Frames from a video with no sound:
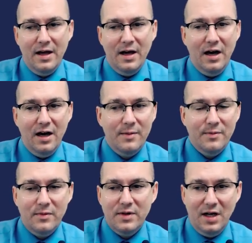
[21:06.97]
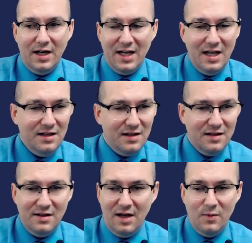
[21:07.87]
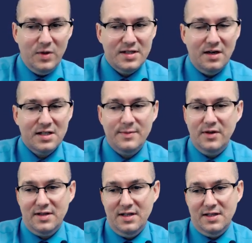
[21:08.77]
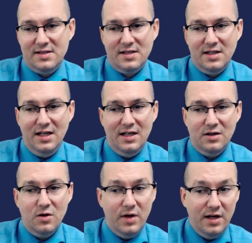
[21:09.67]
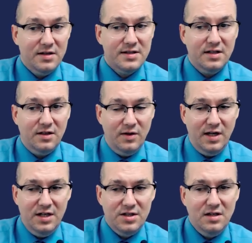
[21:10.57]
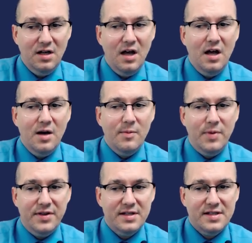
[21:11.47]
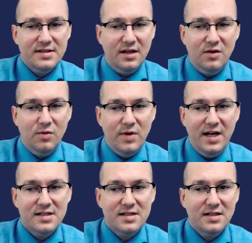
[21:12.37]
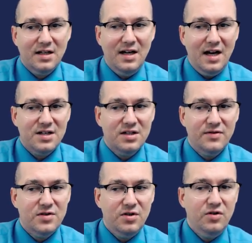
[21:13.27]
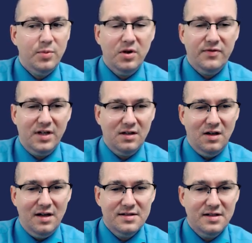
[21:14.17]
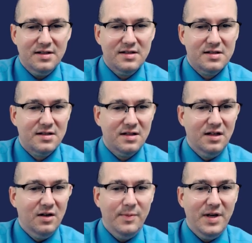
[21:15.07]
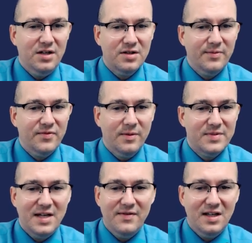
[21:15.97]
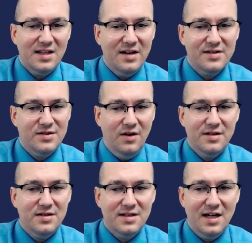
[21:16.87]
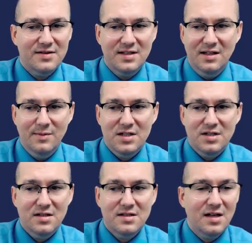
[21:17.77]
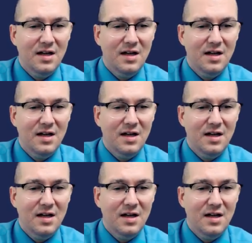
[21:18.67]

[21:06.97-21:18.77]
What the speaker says: Again, we talked about this in coherence and cohesion, but this is a great connection of two perfect clauses. A big jump from 70,000 to 100,000 admissions.